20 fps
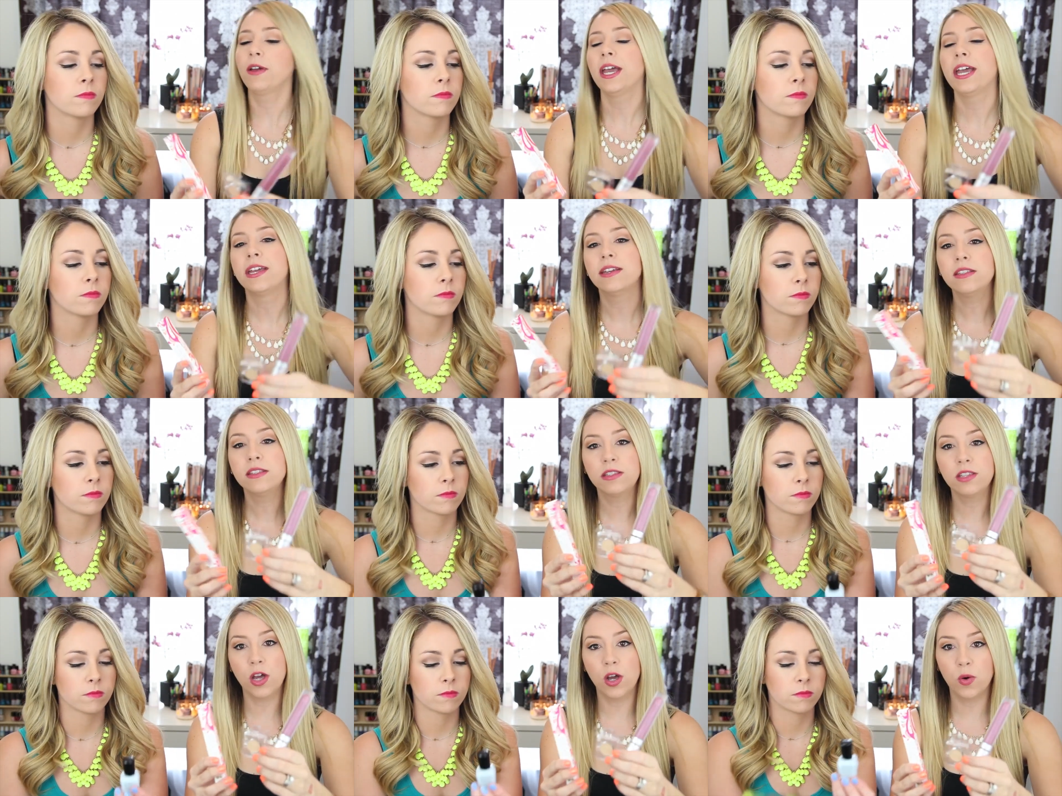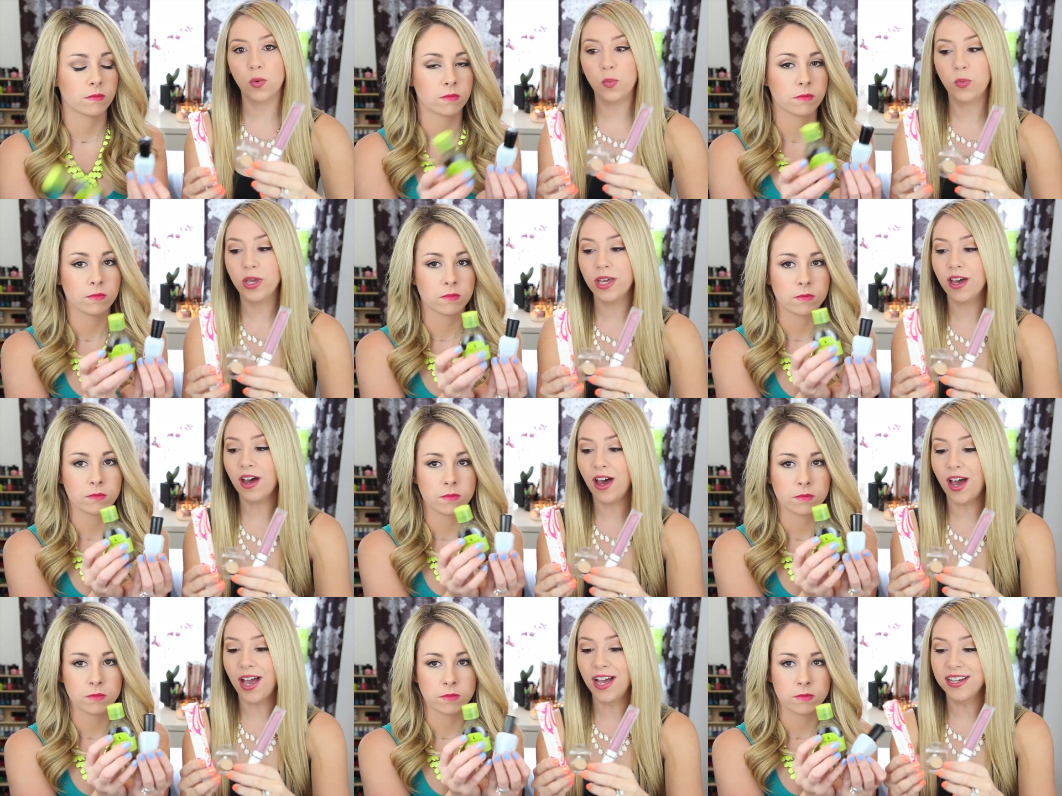Speaker 1: Okay, so we
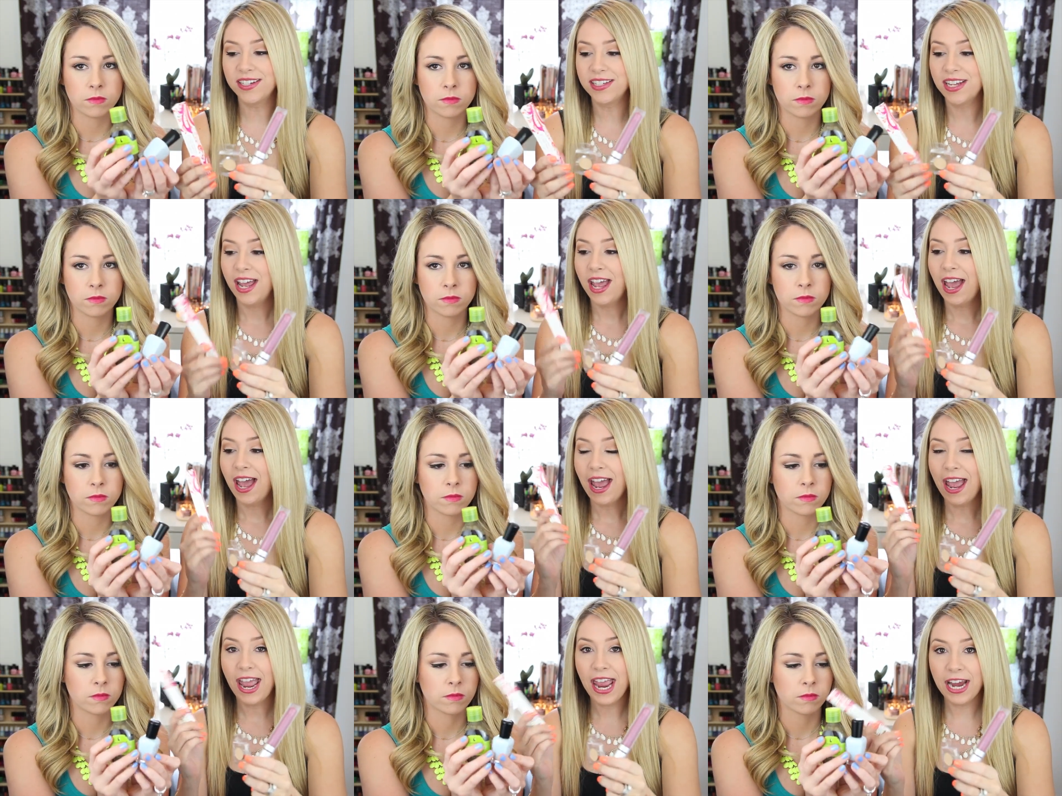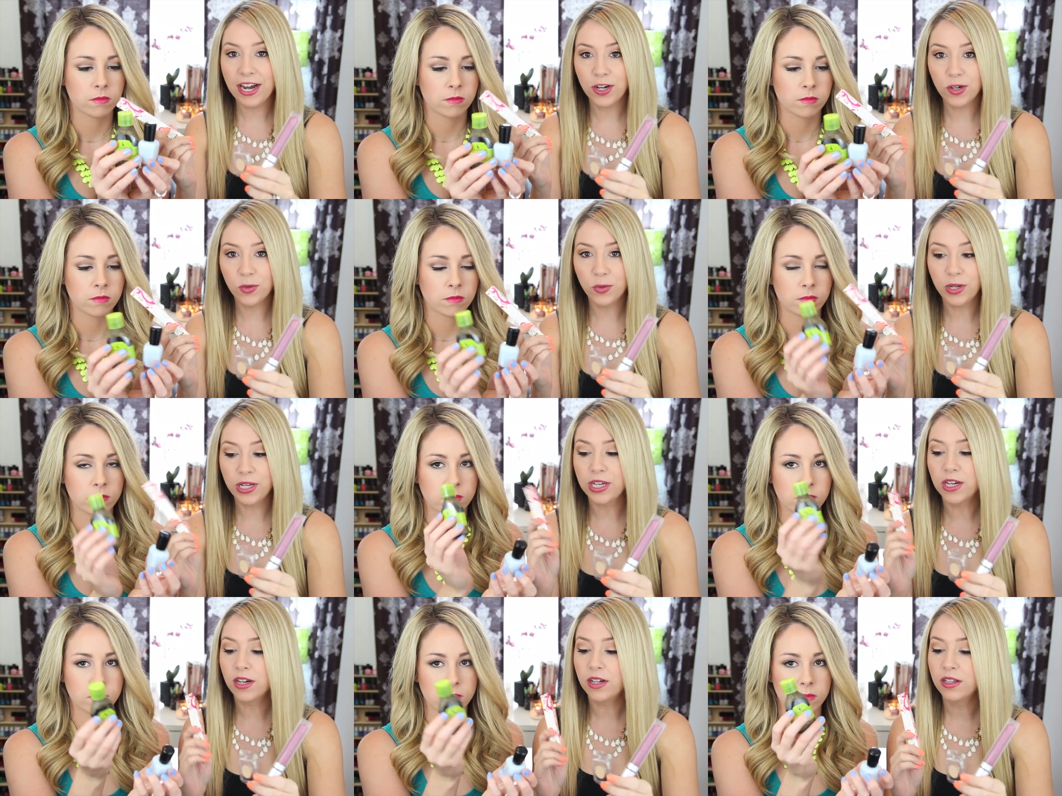got a hair
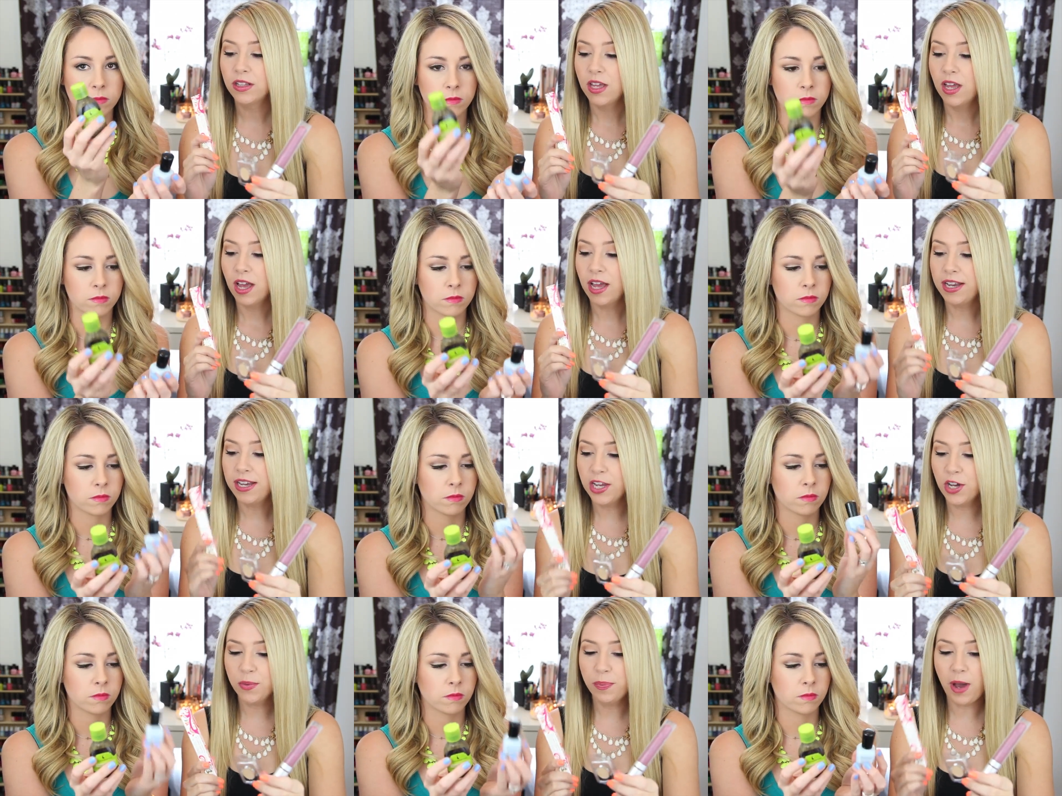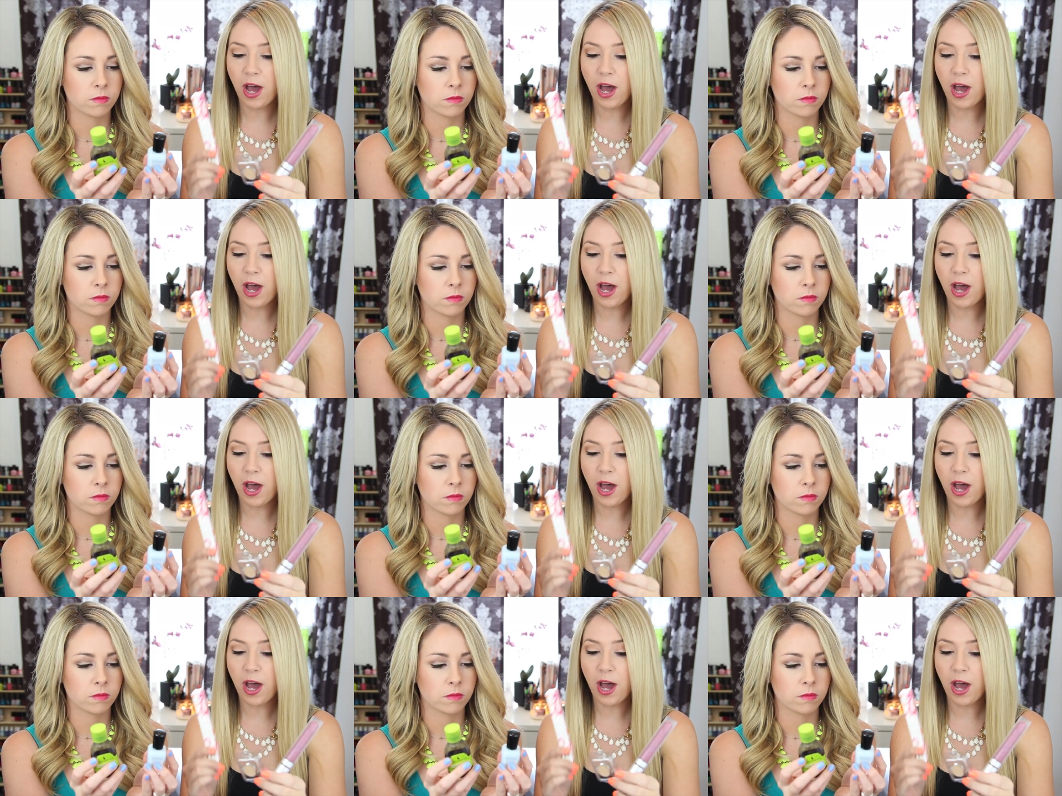oil, a nail